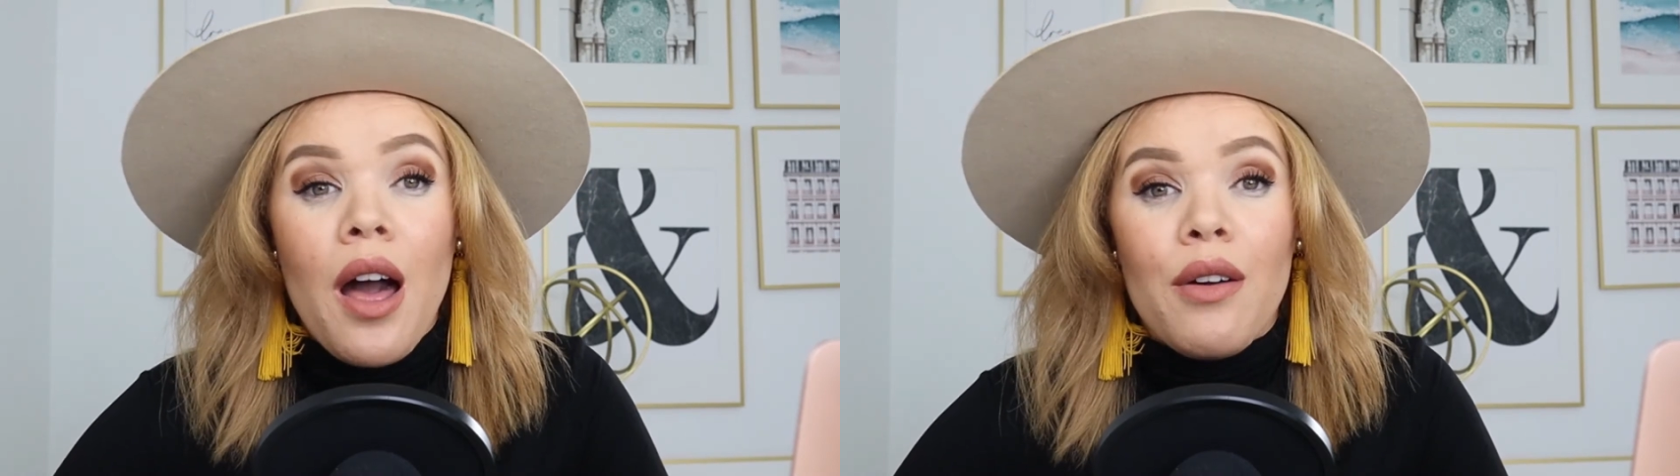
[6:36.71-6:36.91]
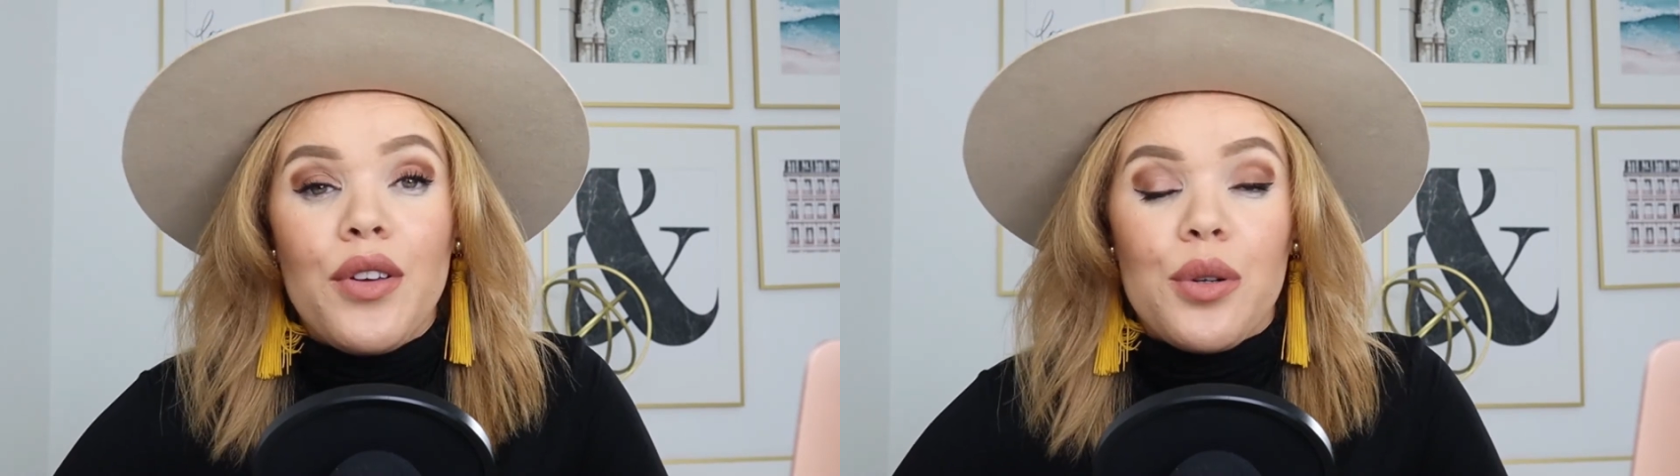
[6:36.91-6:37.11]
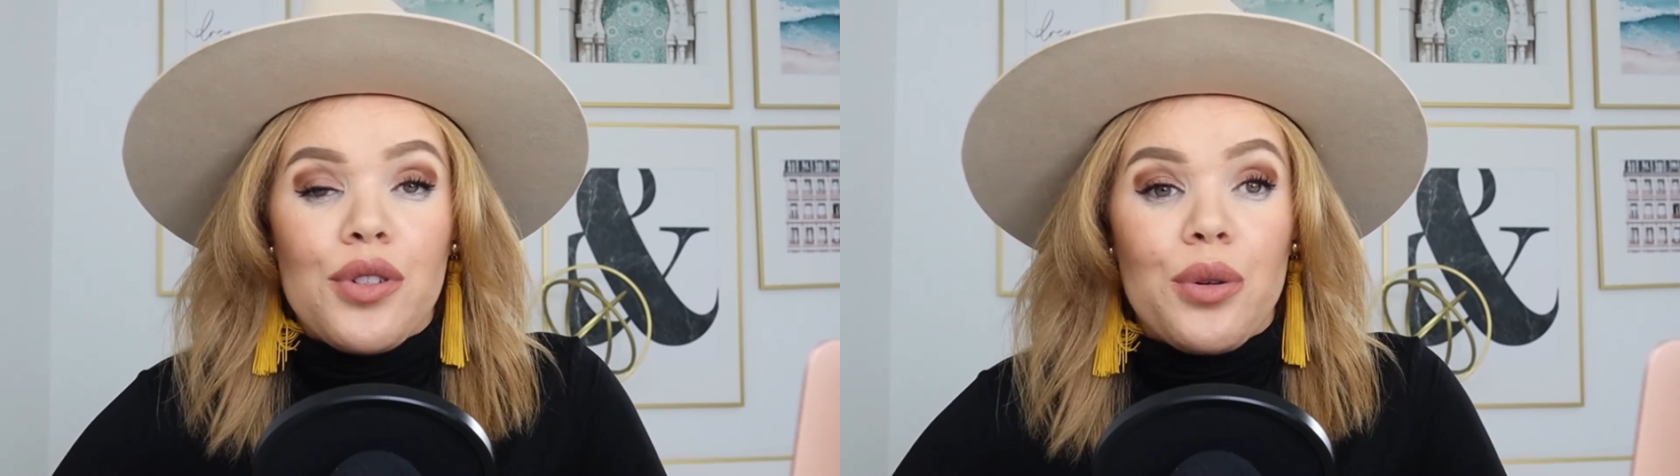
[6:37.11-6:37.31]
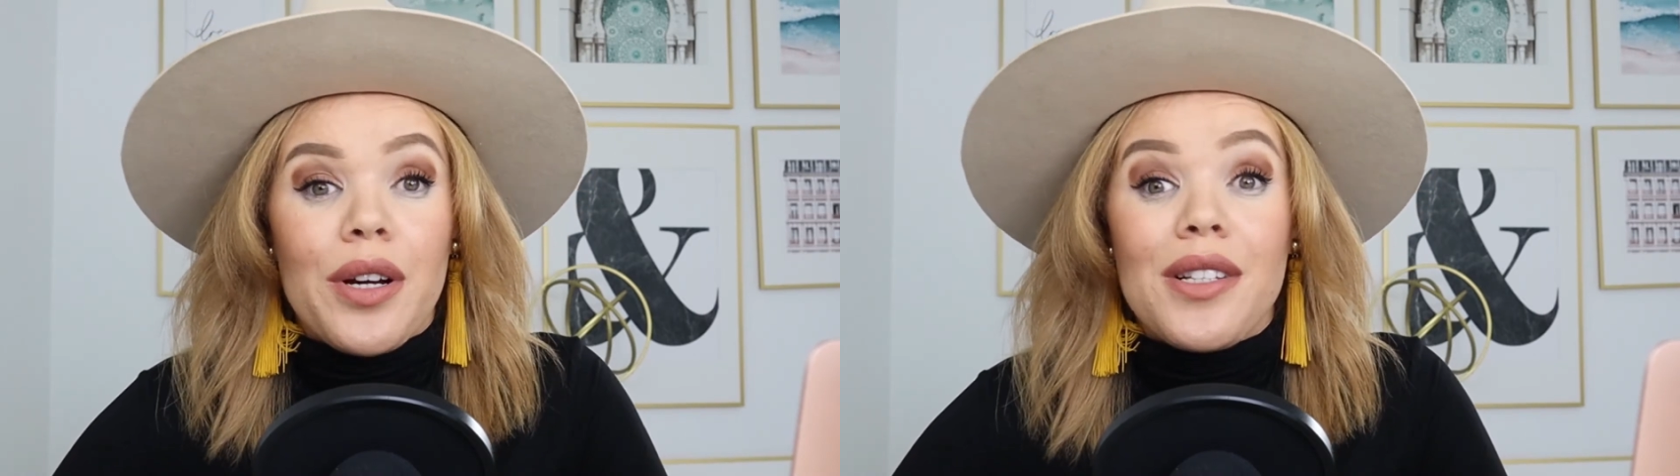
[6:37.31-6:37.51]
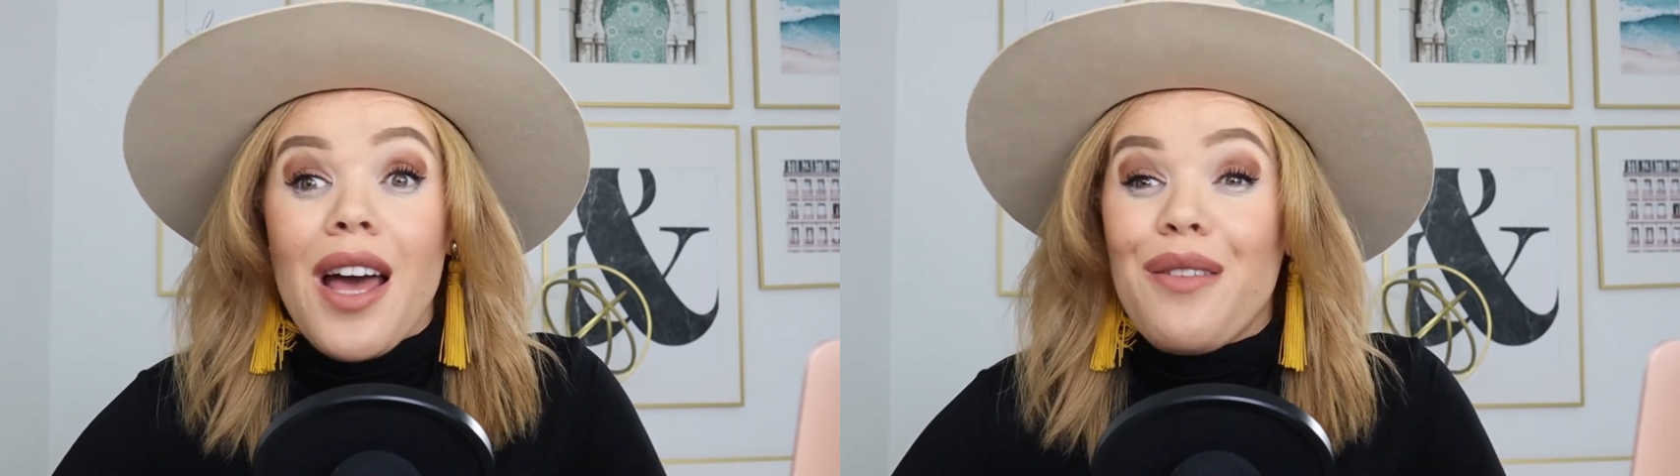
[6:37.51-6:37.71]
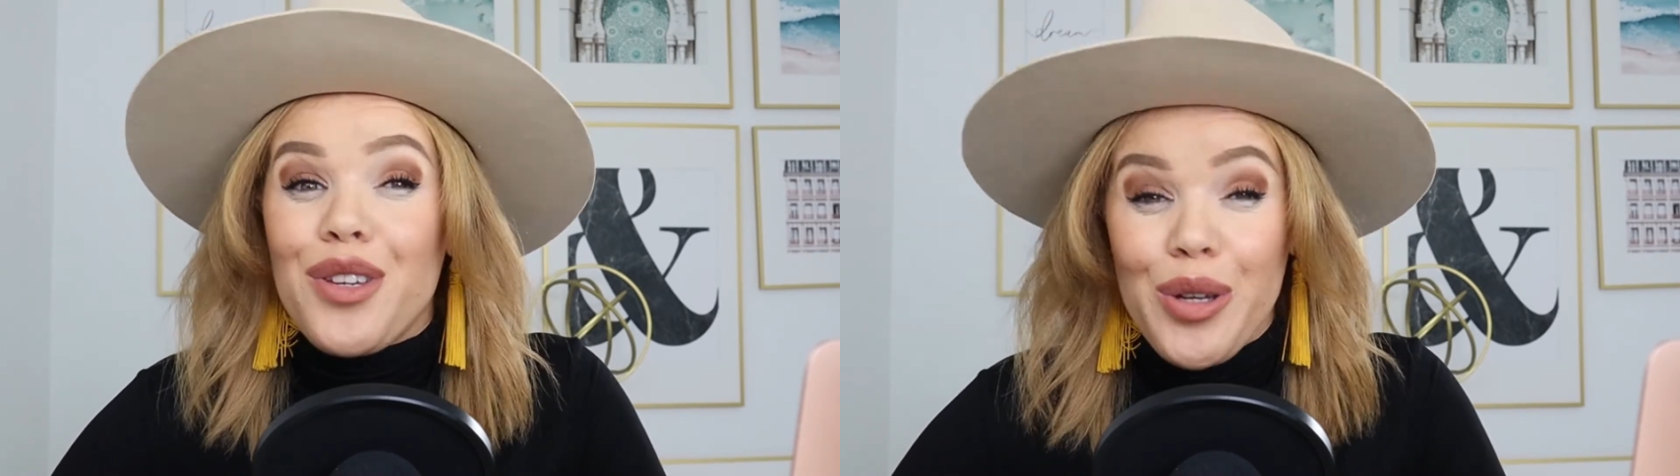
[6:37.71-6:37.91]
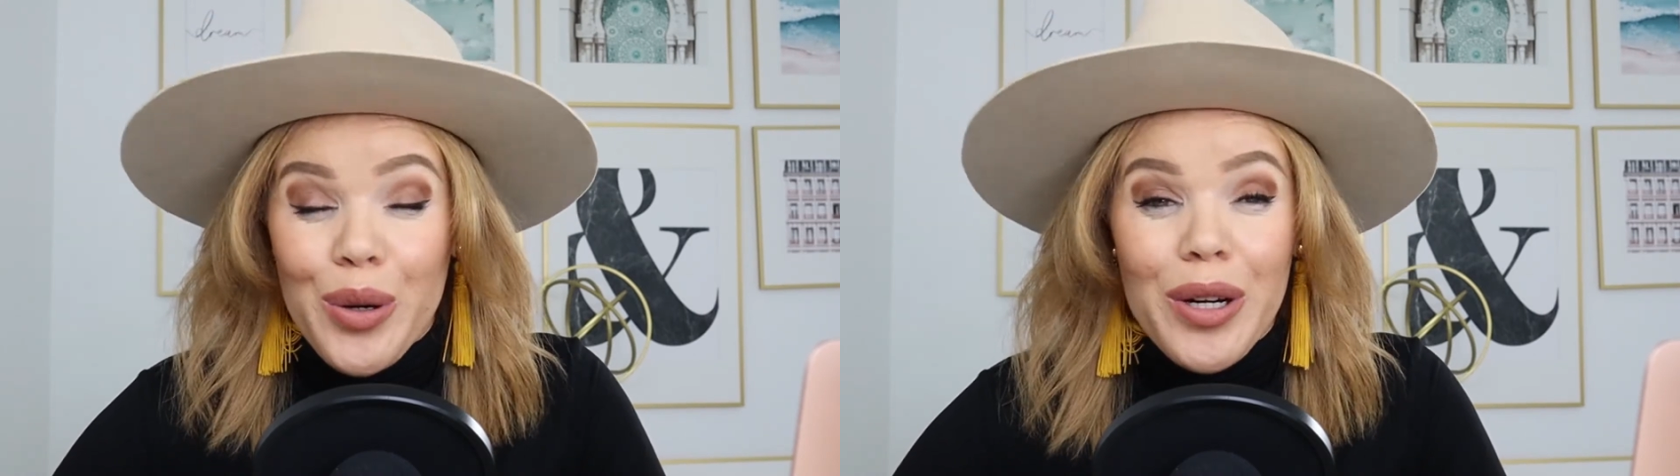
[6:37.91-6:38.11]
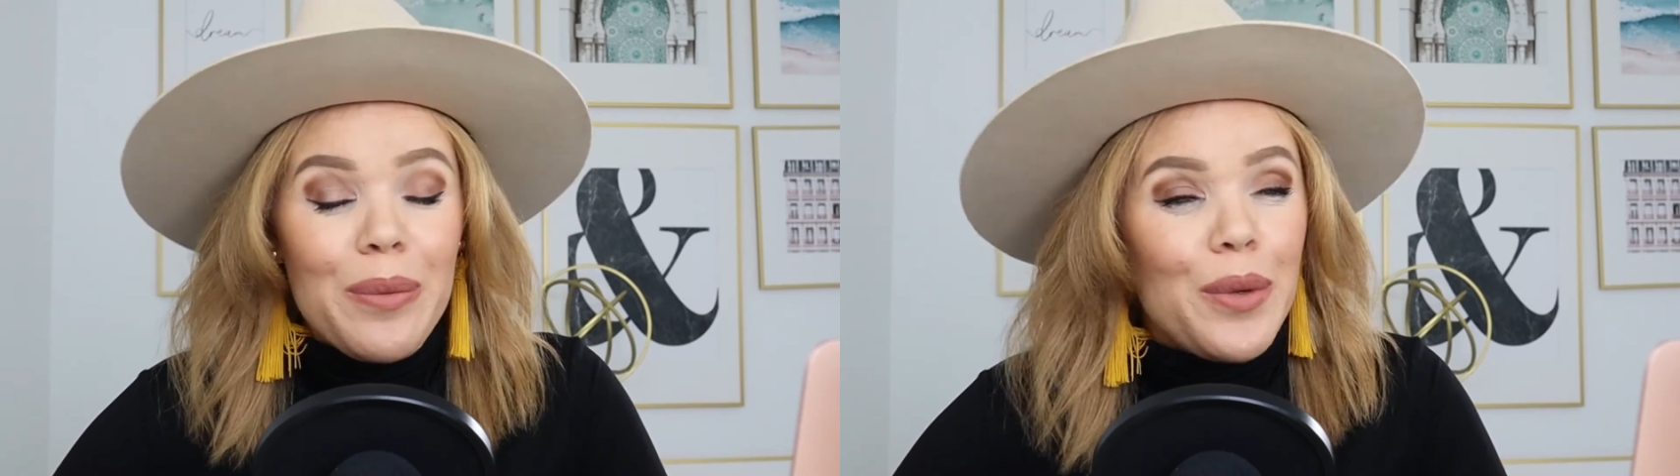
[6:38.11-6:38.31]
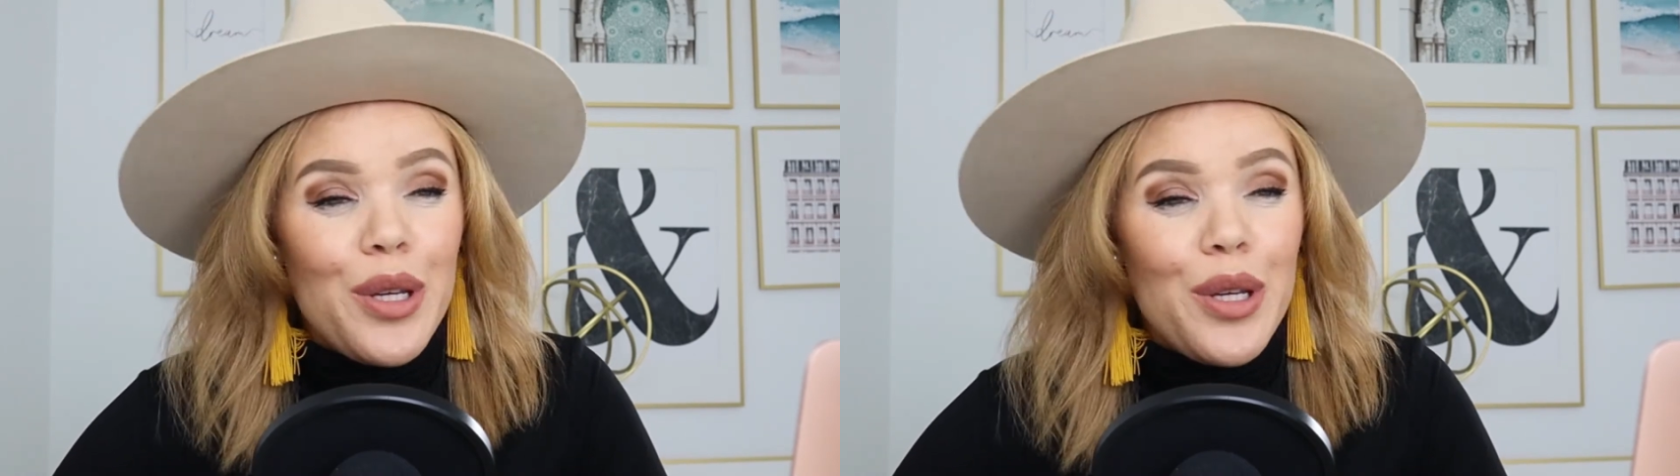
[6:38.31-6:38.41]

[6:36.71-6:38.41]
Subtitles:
of your stories have your